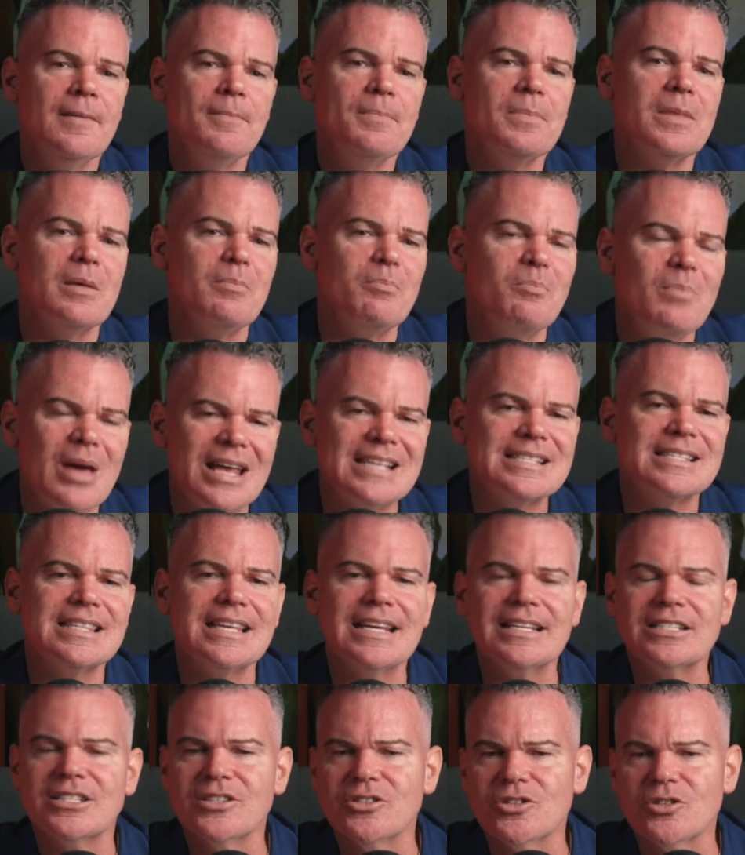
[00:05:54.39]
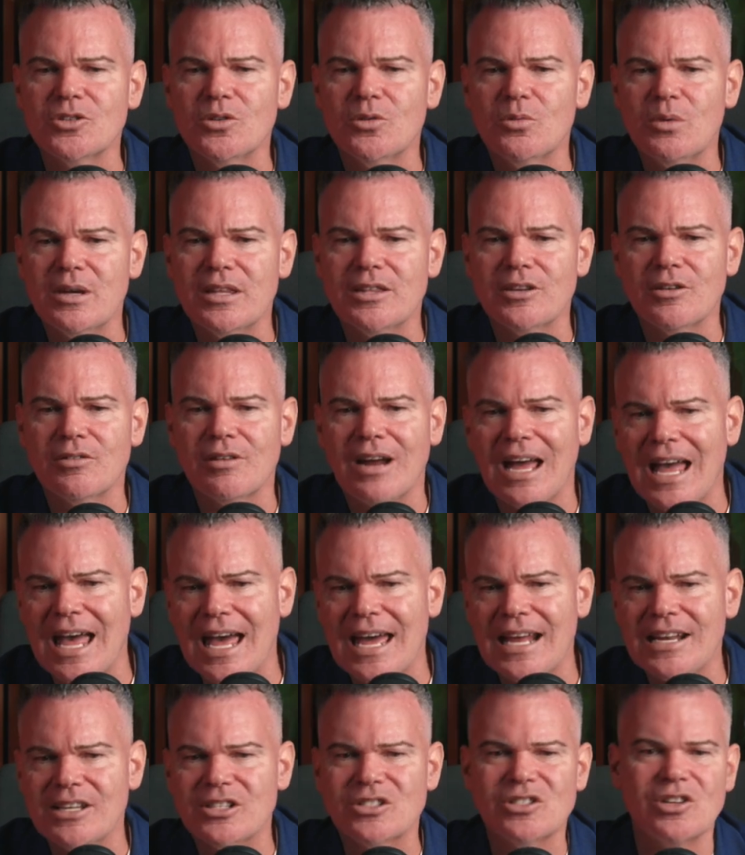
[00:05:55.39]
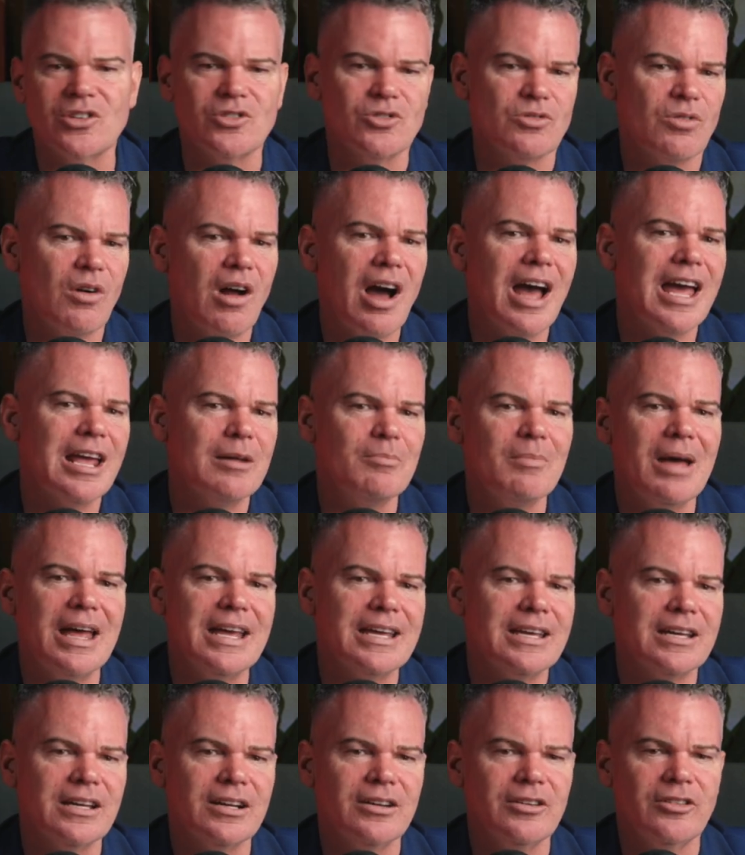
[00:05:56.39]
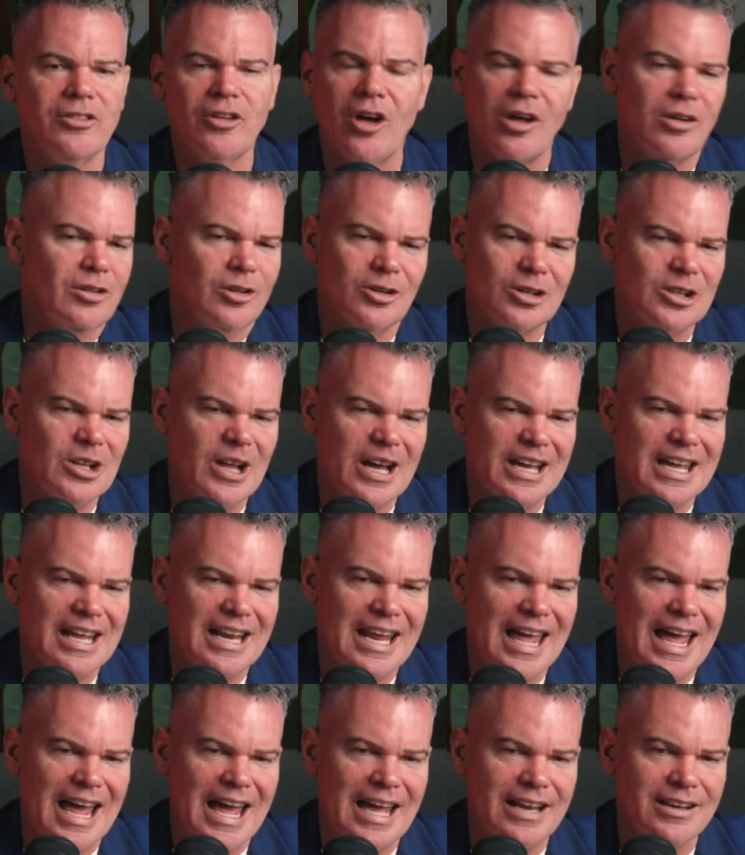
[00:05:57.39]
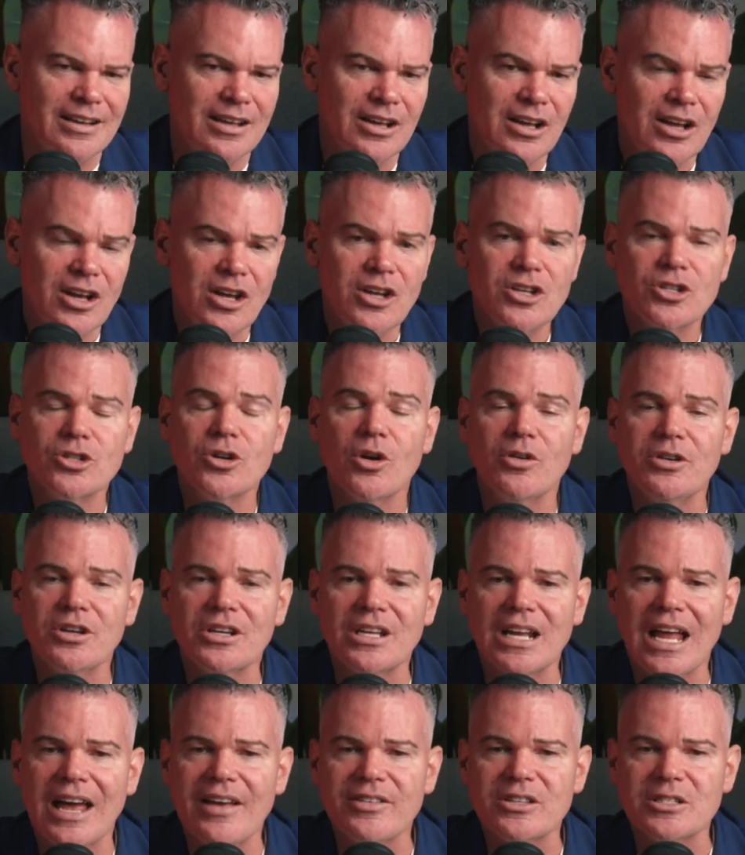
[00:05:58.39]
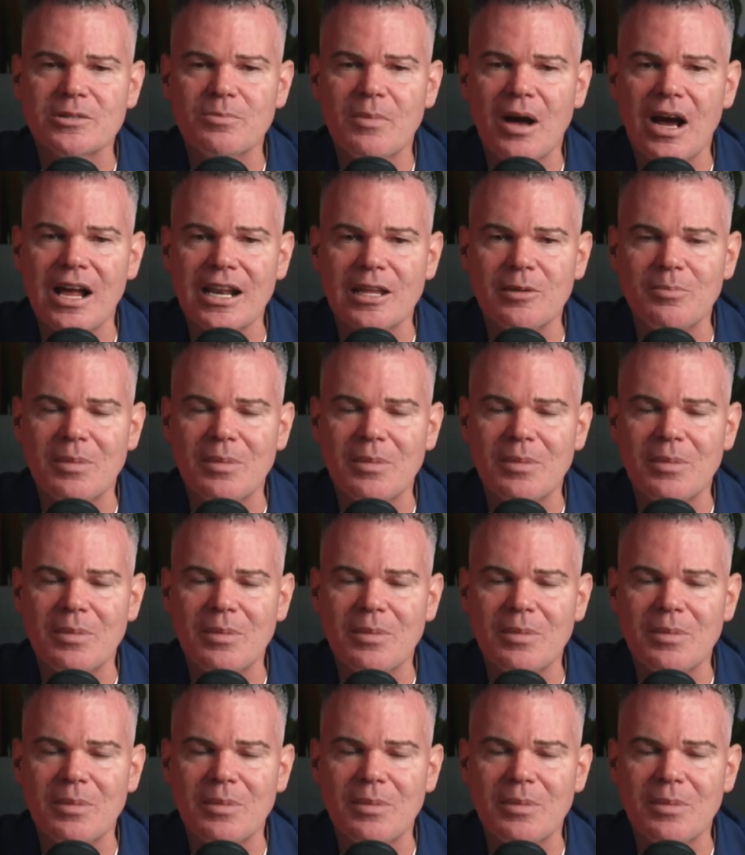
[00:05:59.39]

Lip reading: The best thing to do with your ad is to try and make it not look like an ad. Sure, you can have smiley